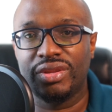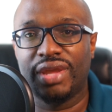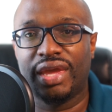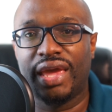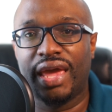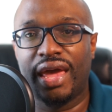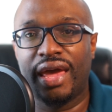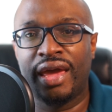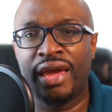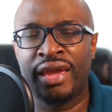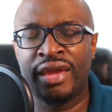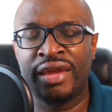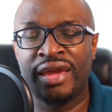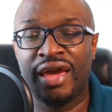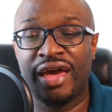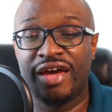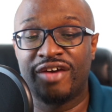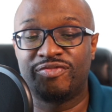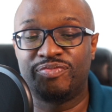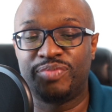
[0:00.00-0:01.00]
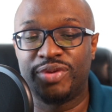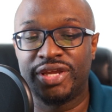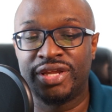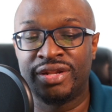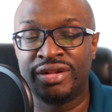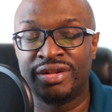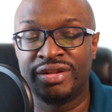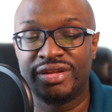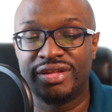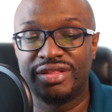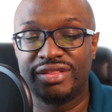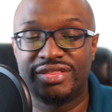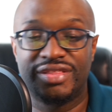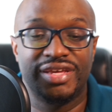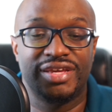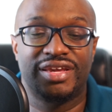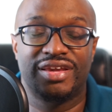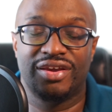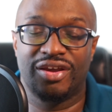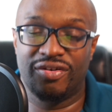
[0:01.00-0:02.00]
I have been
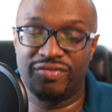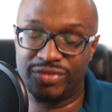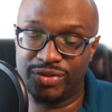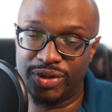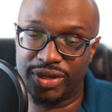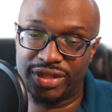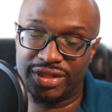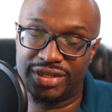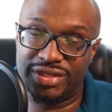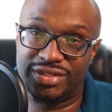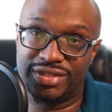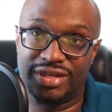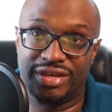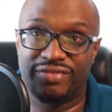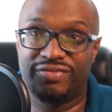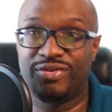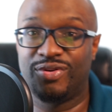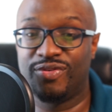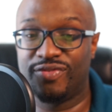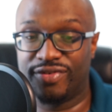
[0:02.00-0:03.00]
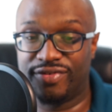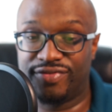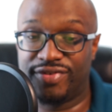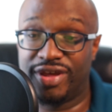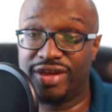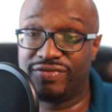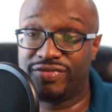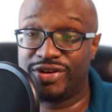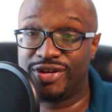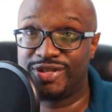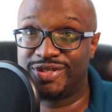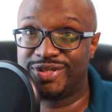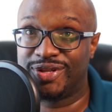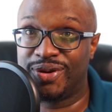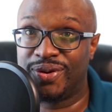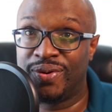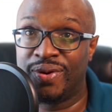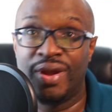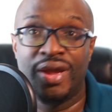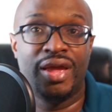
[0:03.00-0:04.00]
thinking of doing this thing for over 5 years
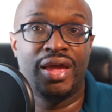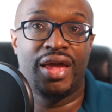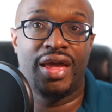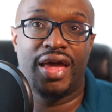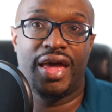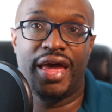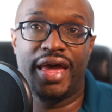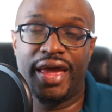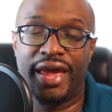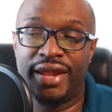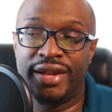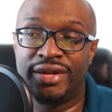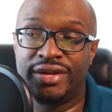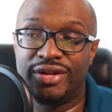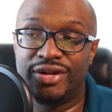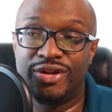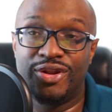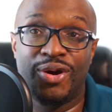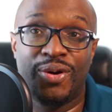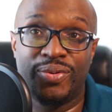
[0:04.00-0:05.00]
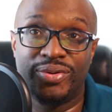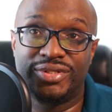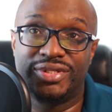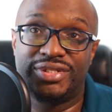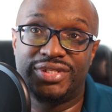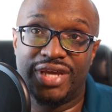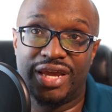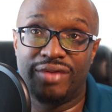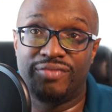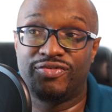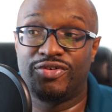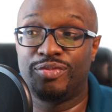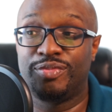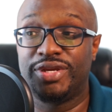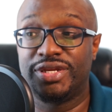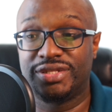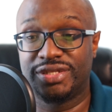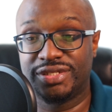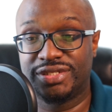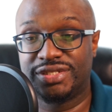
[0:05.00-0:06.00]
now, and now is the time for me
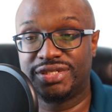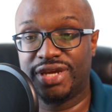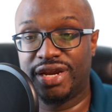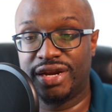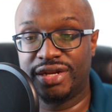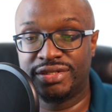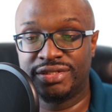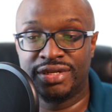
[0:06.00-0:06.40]
to start.